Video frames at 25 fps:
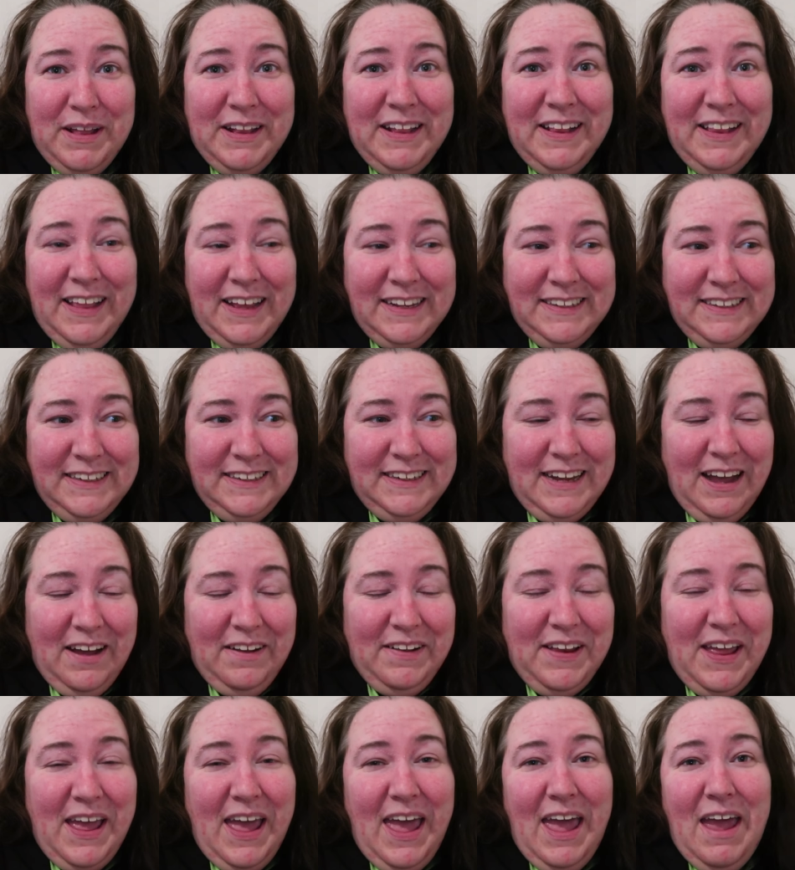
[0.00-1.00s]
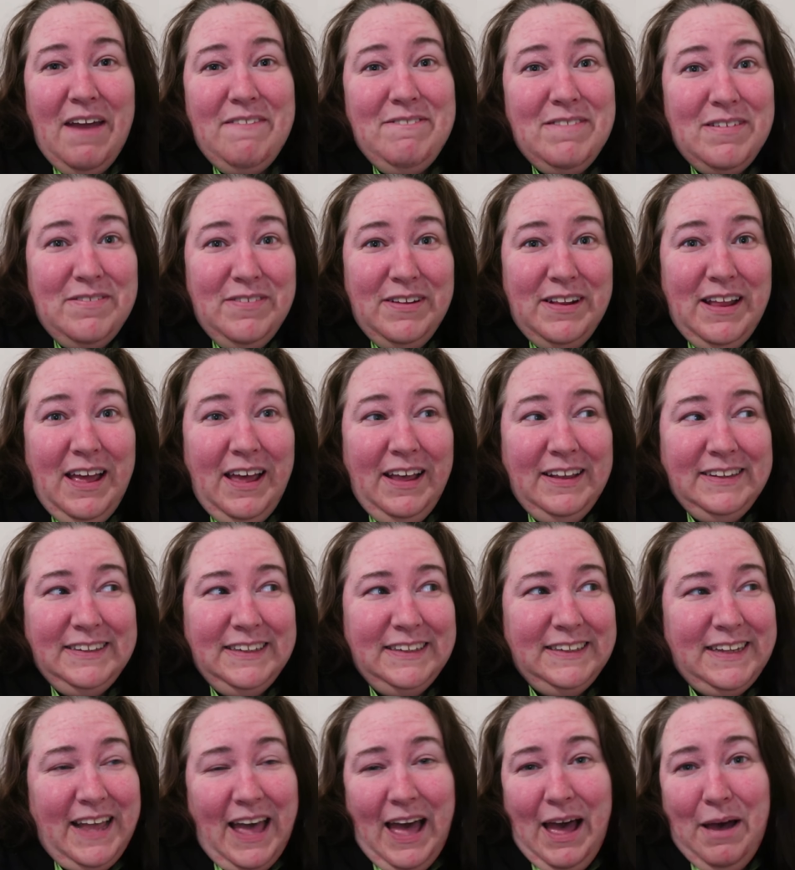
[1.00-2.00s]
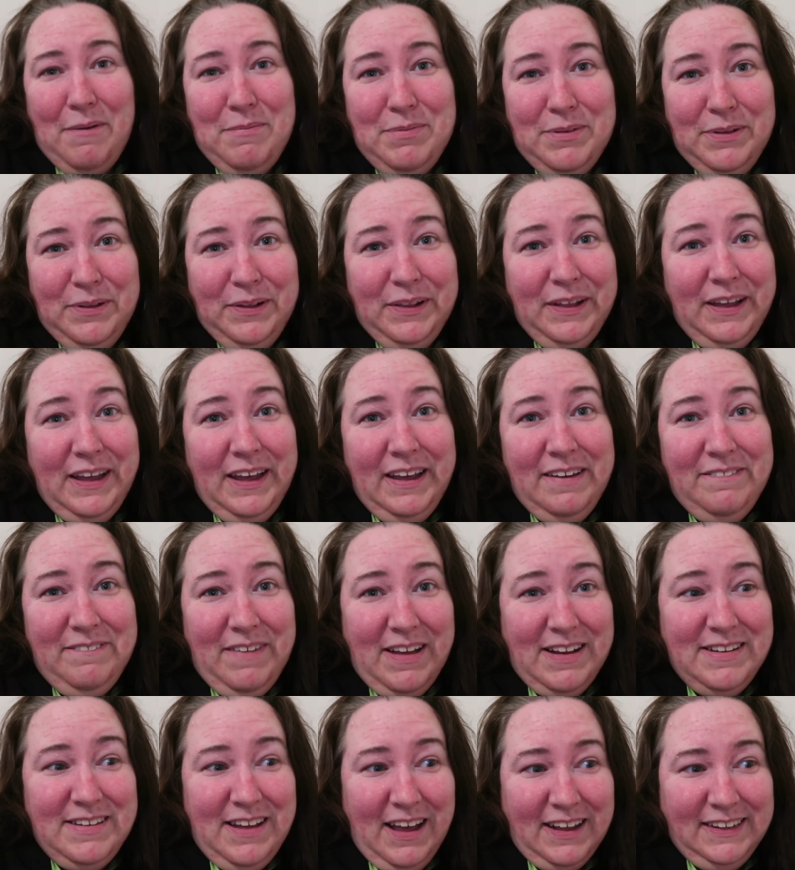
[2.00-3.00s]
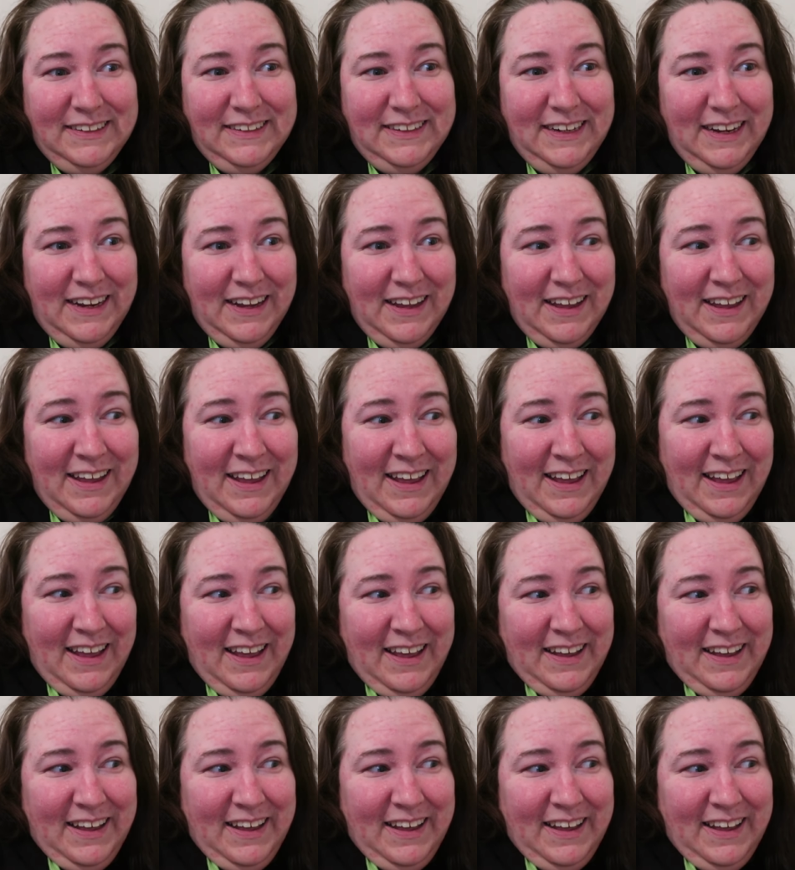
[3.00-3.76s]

me that lets it down. Everything else is absolutely fantastic.